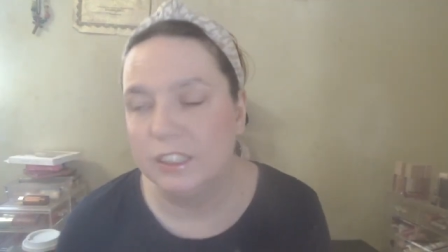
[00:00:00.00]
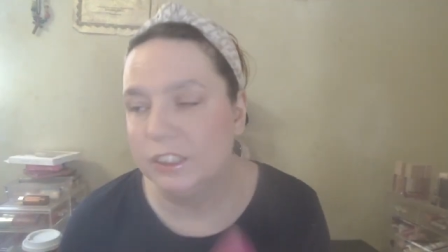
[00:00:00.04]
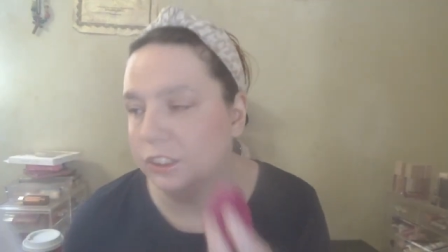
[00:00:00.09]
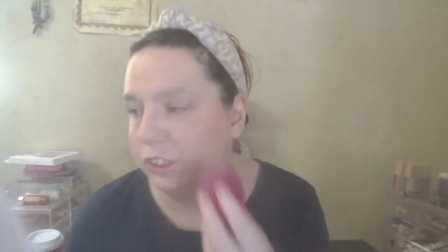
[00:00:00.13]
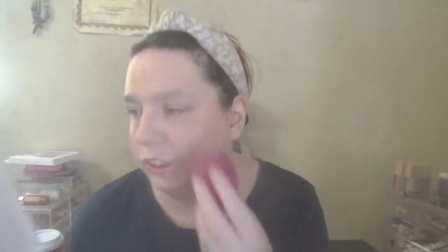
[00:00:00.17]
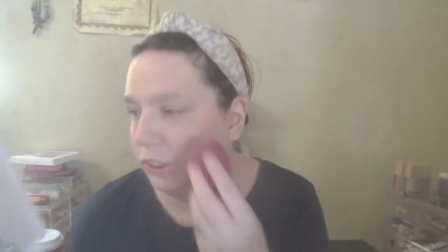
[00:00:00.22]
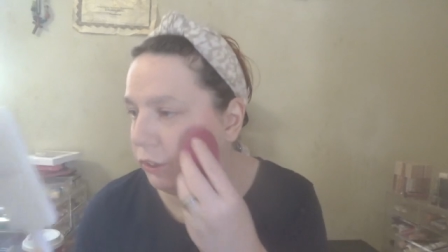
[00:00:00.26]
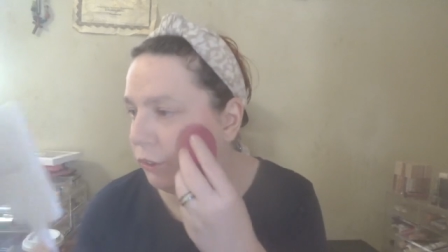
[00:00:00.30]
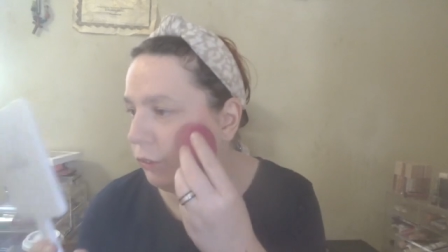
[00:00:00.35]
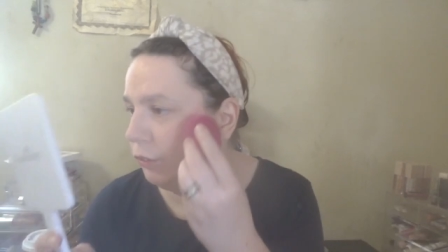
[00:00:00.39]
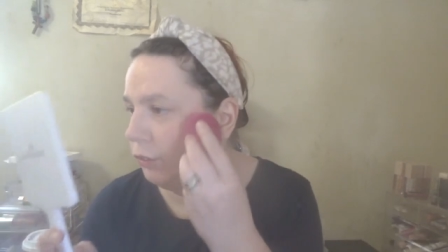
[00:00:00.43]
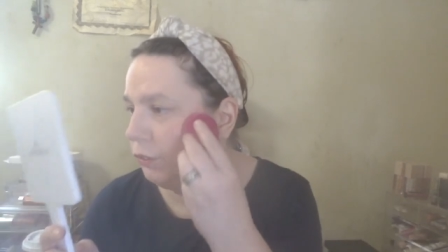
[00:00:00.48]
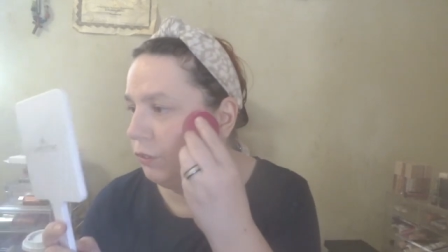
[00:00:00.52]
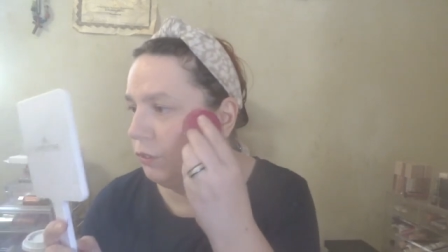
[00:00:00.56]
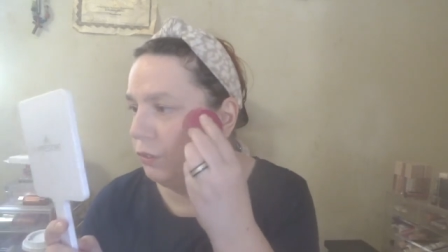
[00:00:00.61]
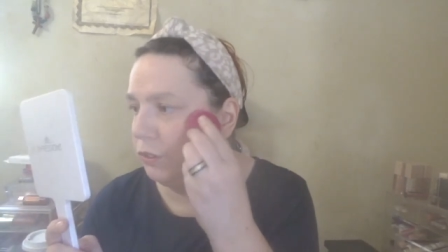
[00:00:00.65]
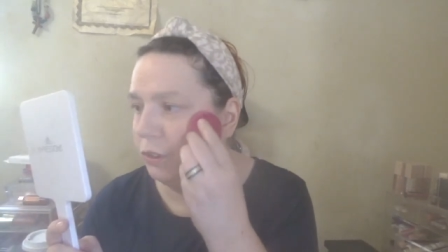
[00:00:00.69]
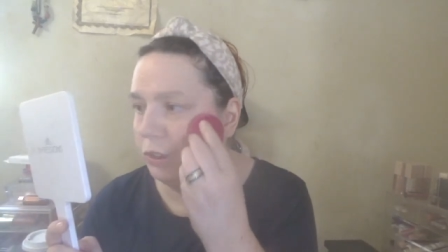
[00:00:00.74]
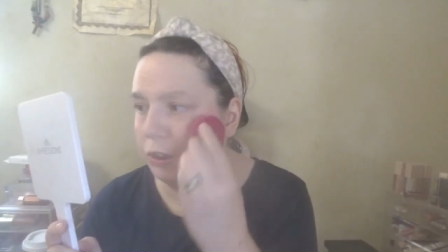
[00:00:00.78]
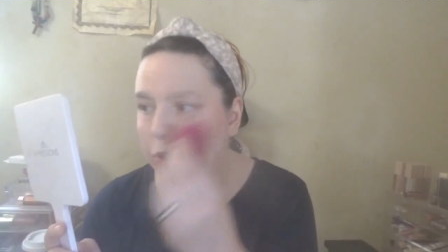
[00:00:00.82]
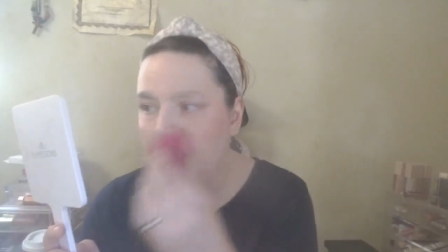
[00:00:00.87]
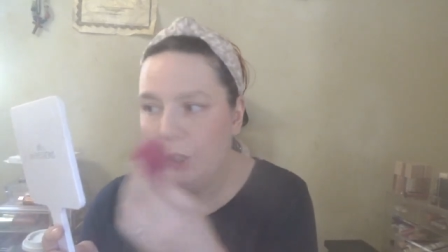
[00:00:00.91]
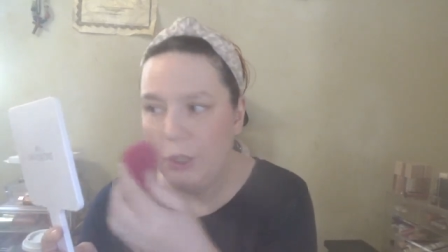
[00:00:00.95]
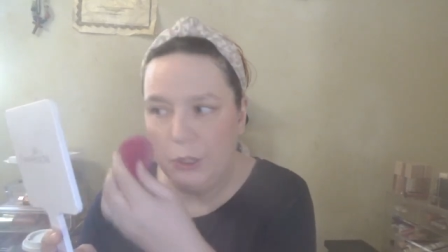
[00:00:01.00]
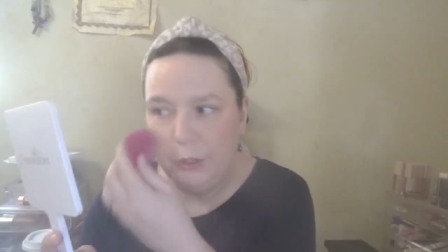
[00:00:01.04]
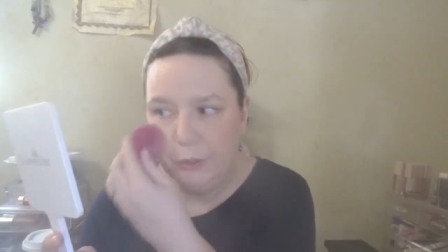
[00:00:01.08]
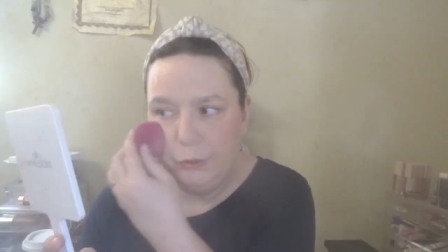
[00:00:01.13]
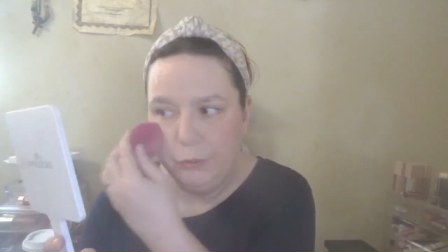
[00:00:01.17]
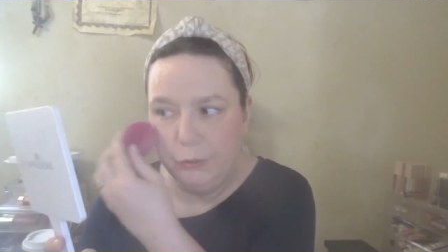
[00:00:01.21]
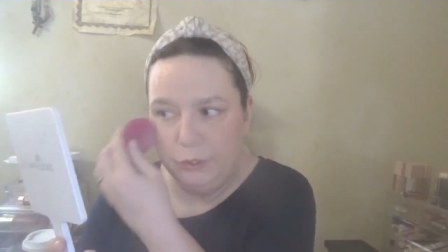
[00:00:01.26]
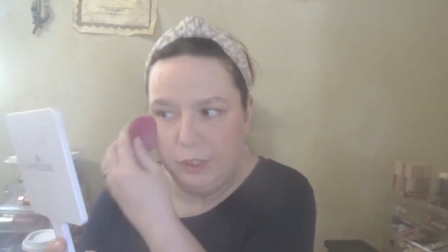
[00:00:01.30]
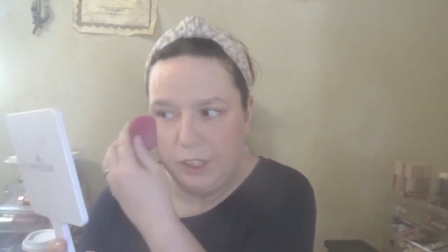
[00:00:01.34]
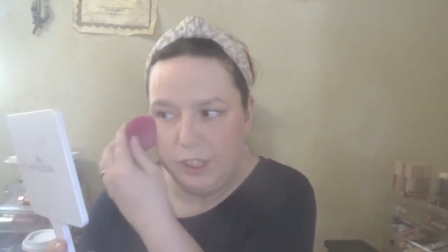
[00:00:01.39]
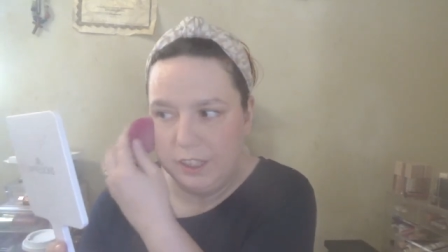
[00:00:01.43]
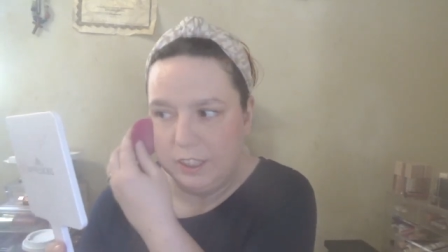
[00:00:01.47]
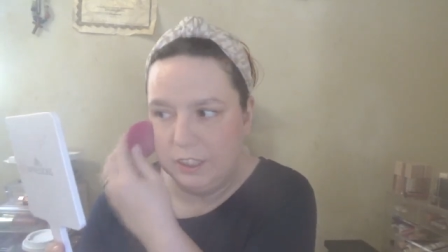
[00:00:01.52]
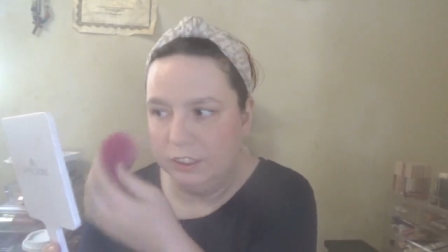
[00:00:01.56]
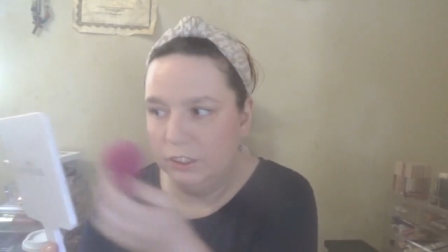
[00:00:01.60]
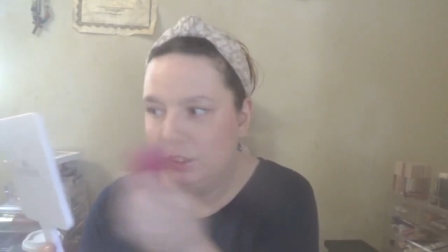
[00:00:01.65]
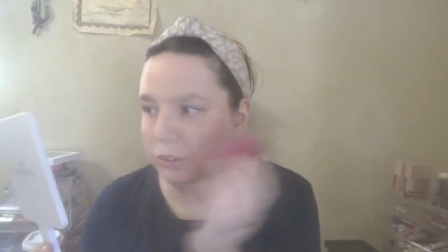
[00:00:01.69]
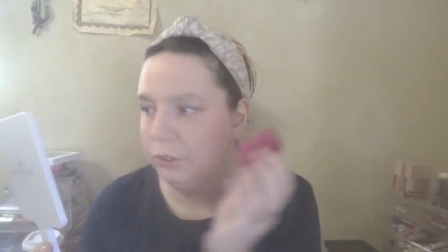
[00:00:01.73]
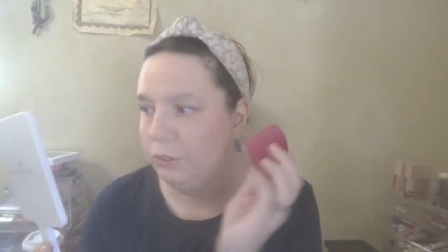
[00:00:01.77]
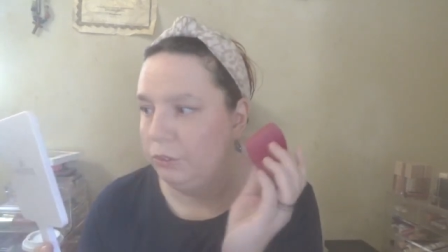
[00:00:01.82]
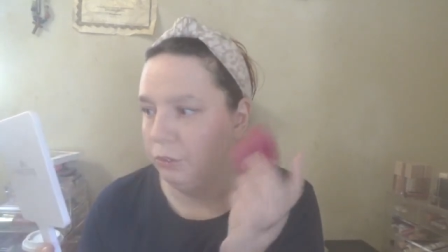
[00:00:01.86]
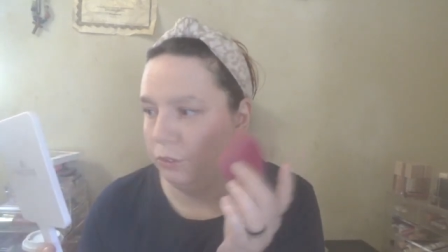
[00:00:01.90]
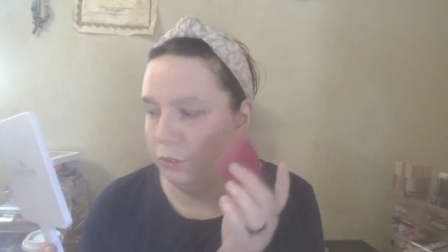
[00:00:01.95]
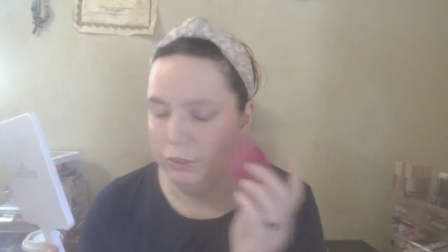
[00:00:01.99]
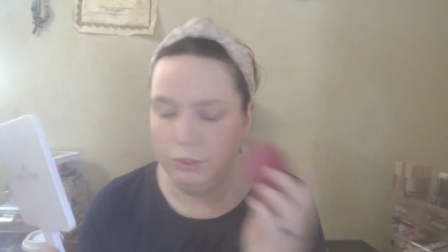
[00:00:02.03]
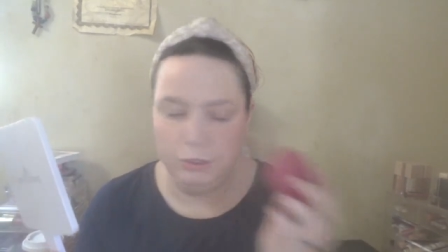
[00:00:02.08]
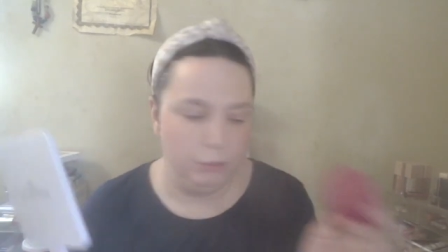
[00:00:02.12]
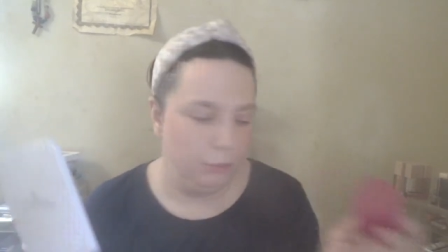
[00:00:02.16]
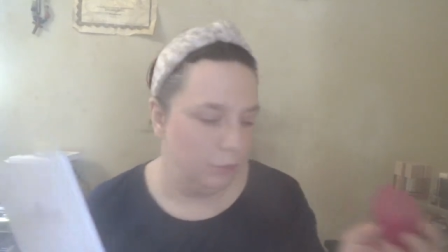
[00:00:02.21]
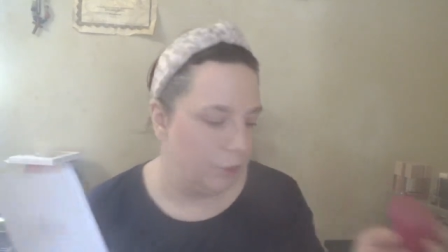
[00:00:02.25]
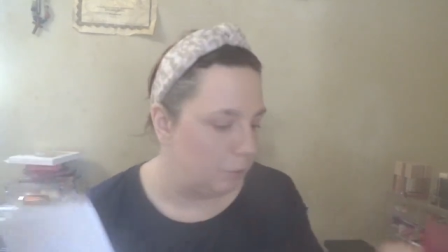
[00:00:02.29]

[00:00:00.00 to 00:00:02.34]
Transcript: little glow, like a little dew.